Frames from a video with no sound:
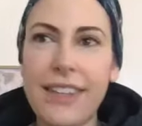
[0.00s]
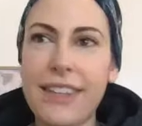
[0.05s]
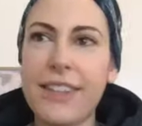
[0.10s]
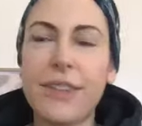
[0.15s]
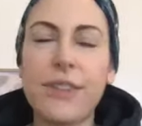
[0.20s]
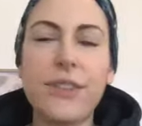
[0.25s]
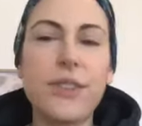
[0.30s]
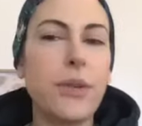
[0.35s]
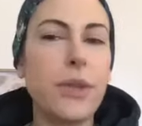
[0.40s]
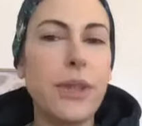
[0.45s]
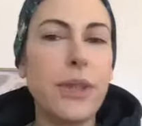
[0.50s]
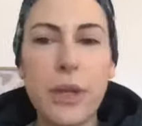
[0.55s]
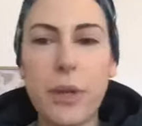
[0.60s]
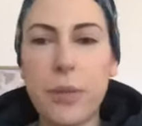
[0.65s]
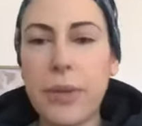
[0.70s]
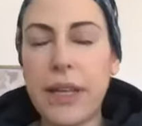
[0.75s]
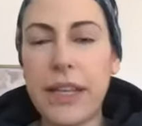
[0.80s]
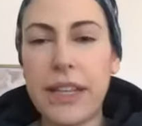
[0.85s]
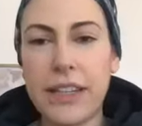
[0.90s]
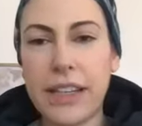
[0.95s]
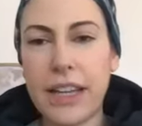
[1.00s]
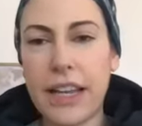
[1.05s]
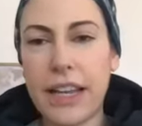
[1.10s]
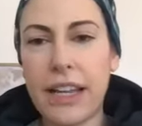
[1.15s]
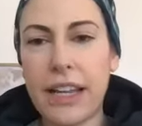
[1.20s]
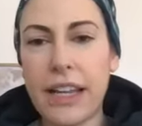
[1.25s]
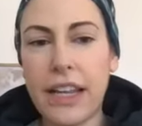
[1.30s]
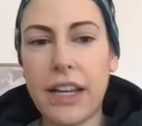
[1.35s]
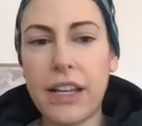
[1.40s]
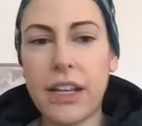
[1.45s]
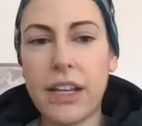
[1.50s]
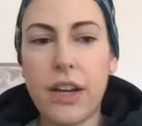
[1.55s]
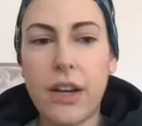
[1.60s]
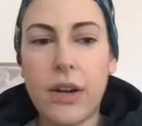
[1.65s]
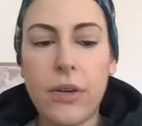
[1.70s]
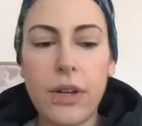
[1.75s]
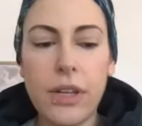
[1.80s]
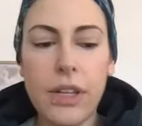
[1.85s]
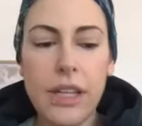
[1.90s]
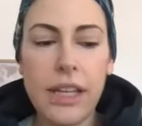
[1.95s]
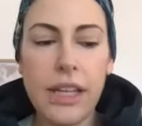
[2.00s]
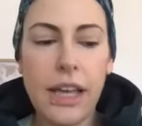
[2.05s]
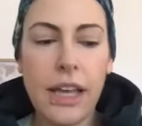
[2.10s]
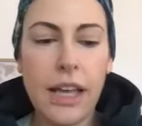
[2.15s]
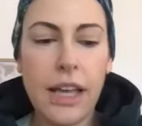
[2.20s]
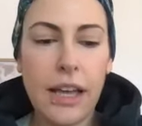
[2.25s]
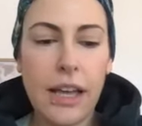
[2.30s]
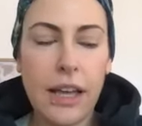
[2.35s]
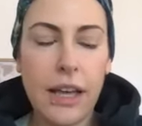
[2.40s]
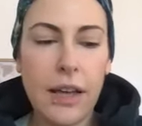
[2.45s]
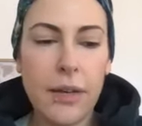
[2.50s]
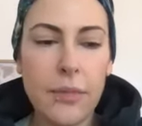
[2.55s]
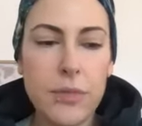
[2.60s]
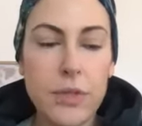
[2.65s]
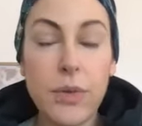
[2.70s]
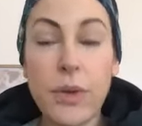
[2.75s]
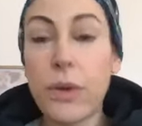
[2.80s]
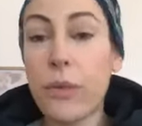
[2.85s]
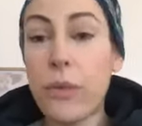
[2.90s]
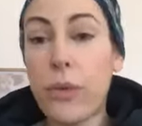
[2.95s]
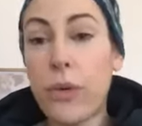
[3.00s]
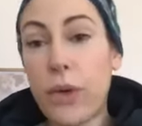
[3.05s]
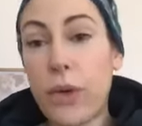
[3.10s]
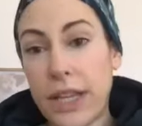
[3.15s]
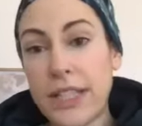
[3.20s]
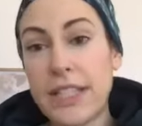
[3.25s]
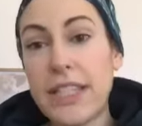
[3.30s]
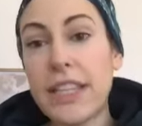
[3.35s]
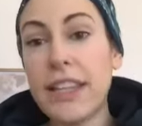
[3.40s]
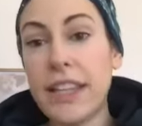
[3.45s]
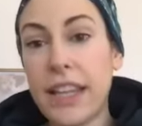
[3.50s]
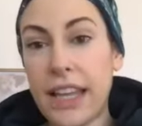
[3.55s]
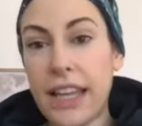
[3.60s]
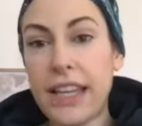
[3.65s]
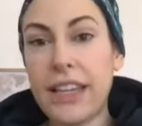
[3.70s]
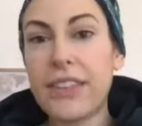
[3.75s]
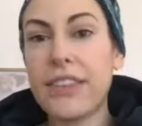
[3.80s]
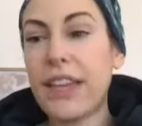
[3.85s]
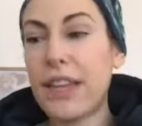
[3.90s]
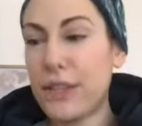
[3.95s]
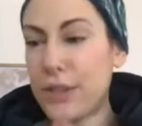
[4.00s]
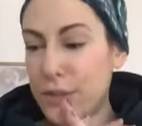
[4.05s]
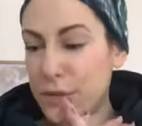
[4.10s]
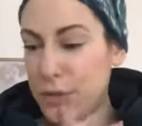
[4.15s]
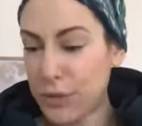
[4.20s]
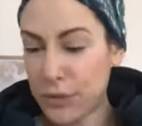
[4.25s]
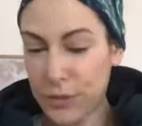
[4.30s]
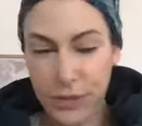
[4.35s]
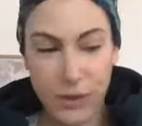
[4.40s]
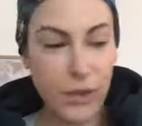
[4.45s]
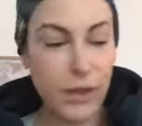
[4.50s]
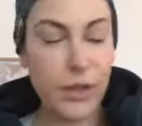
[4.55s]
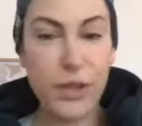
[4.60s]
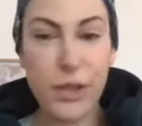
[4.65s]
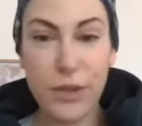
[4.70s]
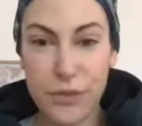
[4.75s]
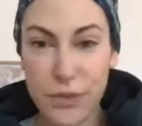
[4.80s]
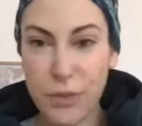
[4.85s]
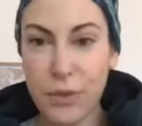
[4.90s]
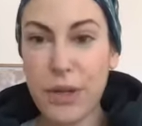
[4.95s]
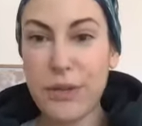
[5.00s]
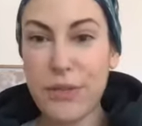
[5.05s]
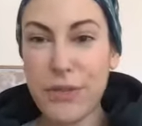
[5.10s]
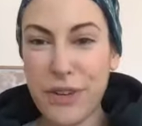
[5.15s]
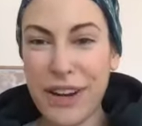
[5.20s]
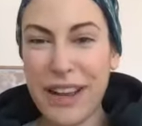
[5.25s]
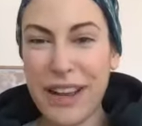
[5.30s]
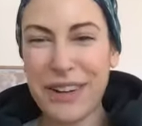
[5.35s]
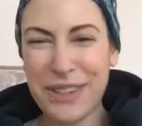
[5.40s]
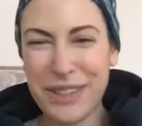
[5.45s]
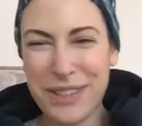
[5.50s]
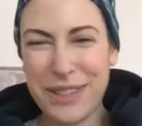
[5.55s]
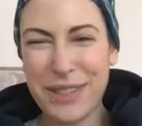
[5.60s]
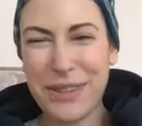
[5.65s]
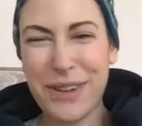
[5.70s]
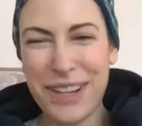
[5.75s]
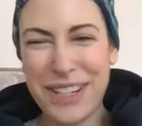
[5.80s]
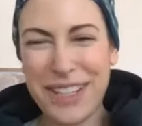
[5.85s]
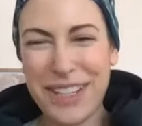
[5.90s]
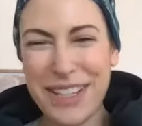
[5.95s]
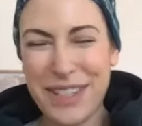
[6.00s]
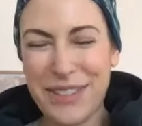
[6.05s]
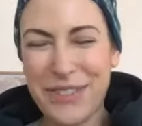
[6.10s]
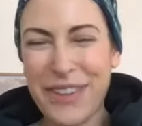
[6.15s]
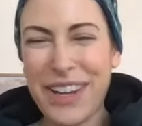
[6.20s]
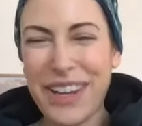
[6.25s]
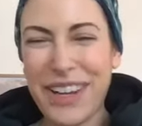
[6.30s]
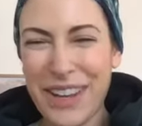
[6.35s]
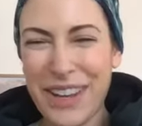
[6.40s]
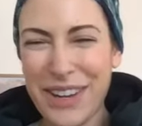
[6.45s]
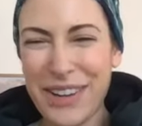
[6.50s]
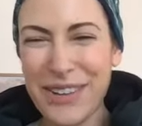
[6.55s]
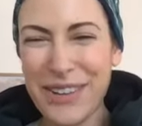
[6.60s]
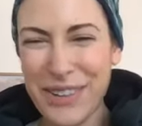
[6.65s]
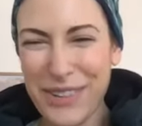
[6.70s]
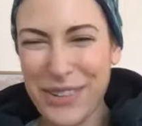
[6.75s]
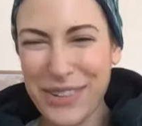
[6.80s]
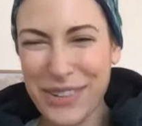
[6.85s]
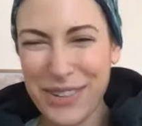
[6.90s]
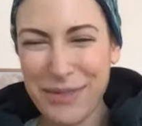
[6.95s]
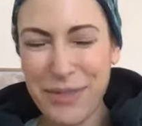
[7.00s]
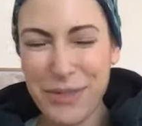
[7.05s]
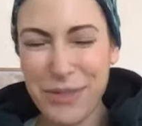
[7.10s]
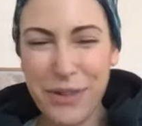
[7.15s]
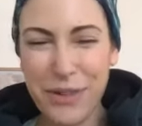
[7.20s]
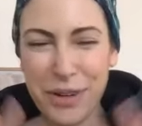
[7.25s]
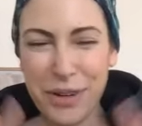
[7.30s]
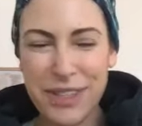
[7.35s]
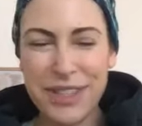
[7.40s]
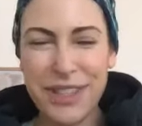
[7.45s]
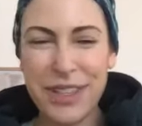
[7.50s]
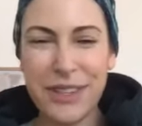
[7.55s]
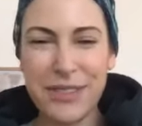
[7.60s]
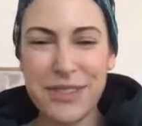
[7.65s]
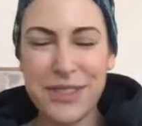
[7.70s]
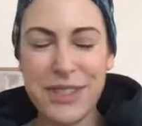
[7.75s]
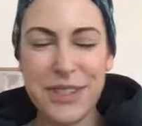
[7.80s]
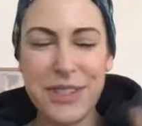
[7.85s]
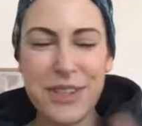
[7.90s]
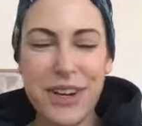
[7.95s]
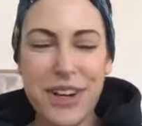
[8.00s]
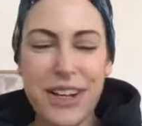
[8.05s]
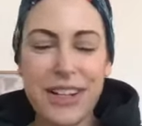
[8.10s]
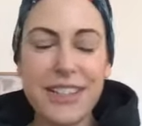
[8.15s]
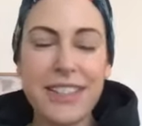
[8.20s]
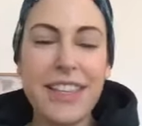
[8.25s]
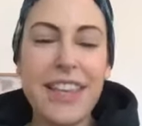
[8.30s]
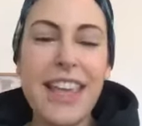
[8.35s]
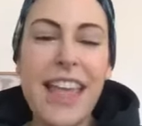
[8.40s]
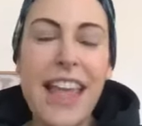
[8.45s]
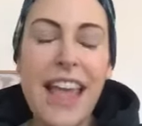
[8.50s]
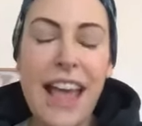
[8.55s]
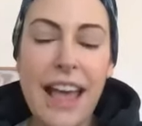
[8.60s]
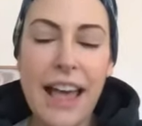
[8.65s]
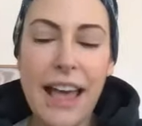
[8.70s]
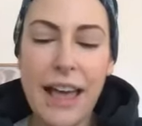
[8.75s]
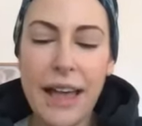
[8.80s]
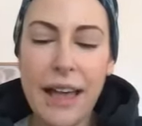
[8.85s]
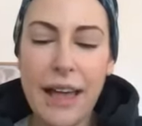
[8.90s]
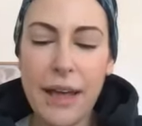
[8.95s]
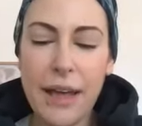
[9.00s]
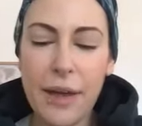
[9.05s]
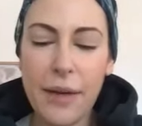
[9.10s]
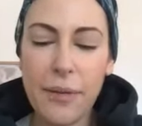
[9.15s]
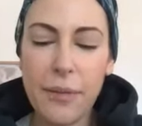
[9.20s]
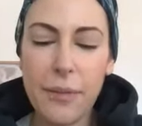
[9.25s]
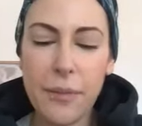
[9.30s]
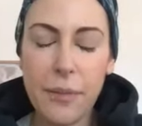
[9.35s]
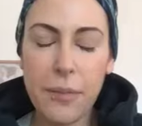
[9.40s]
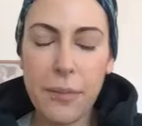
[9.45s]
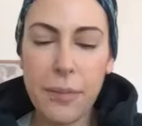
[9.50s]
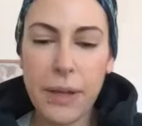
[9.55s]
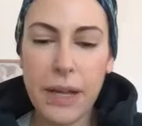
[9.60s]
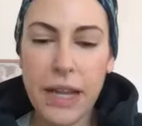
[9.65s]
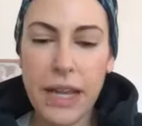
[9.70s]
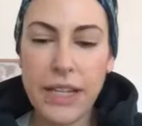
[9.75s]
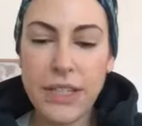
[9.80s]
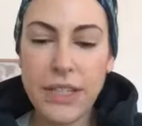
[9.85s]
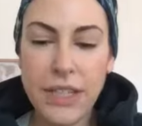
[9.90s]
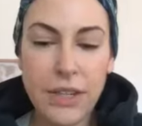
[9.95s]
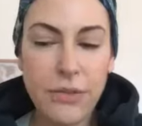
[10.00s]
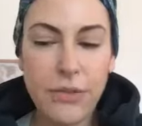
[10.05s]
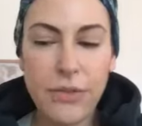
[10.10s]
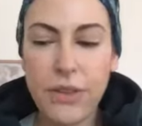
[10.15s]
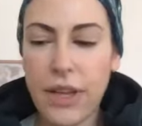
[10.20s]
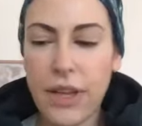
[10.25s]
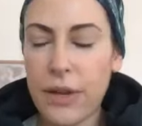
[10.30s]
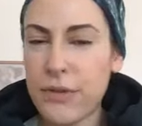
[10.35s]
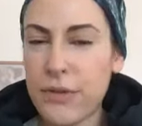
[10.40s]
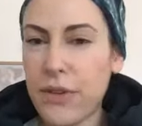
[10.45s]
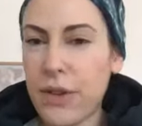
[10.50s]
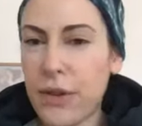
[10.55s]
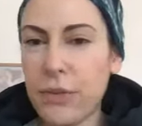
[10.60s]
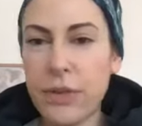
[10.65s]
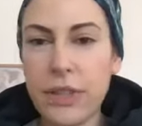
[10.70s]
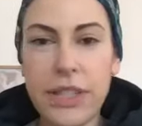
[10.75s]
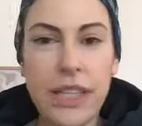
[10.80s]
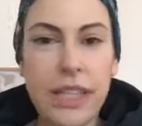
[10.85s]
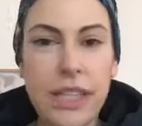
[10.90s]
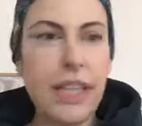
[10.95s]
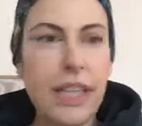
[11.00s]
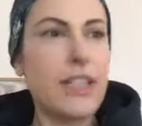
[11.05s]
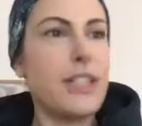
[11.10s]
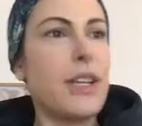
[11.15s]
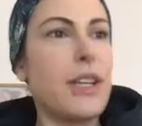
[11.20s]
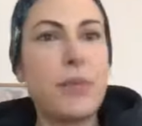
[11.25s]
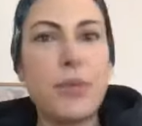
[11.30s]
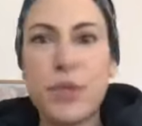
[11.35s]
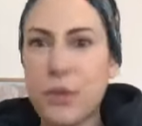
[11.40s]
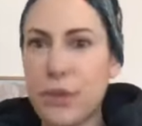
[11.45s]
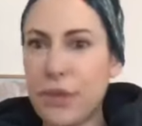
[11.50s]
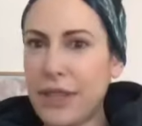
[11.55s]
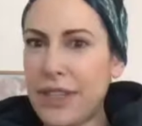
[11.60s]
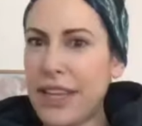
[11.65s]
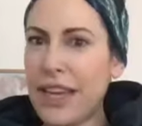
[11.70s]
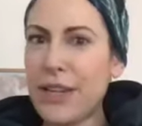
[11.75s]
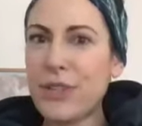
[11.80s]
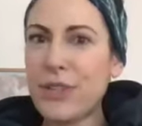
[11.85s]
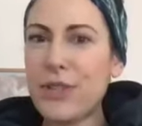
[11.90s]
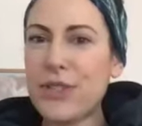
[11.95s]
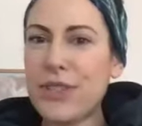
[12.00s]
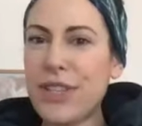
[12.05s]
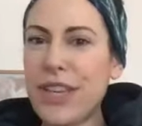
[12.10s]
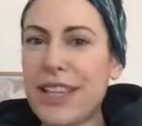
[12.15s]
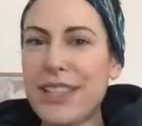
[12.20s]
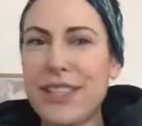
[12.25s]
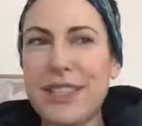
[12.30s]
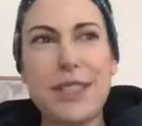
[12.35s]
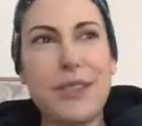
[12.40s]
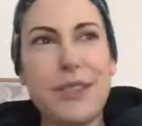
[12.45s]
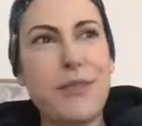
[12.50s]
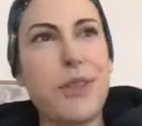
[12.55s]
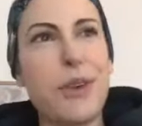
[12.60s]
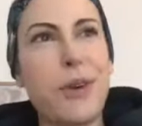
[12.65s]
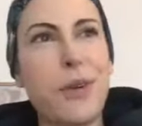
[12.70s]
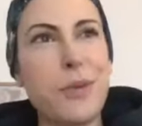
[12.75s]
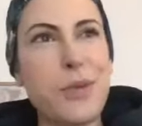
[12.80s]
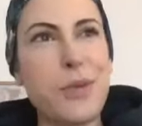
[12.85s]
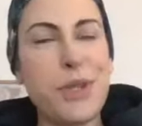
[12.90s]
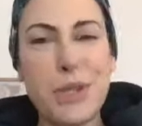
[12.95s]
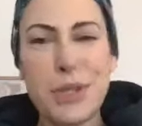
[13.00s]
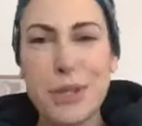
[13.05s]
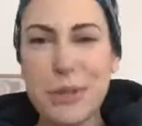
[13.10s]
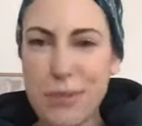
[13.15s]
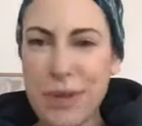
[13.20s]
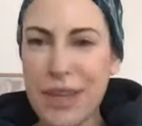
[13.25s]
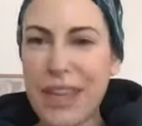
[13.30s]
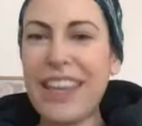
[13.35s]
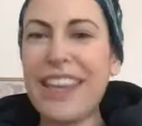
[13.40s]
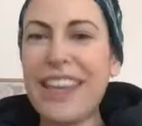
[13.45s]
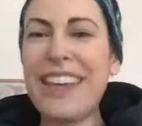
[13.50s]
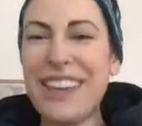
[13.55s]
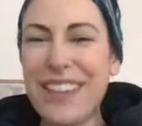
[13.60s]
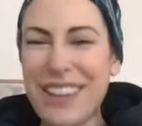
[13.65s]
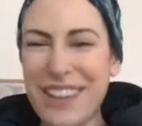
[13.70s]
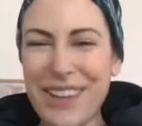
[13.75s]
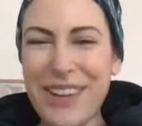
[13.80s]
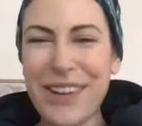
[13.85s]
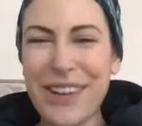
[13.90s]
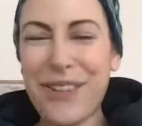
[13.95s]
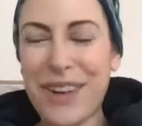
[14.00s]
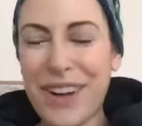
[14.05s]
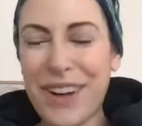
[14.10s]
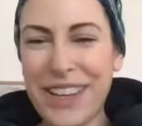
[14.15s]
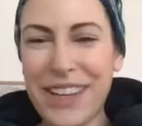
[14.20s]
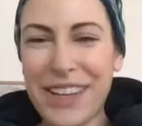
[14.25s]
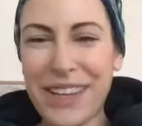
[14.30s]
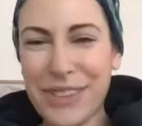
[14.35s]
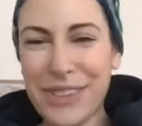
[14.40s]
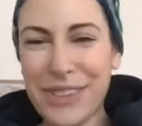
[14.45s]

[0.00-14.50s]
you'll do a little bit and kind of let it go. I did like that. You was like, look, you have 24 hours to watch this video or before it self-destructs. But I felt really engaged. I was doing the exercises, even though it was just me, you know, walking